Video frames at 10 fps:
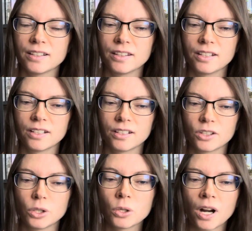the
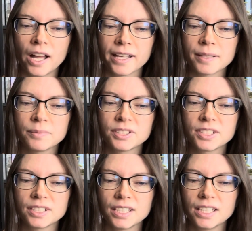
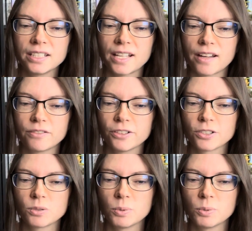crimes in that first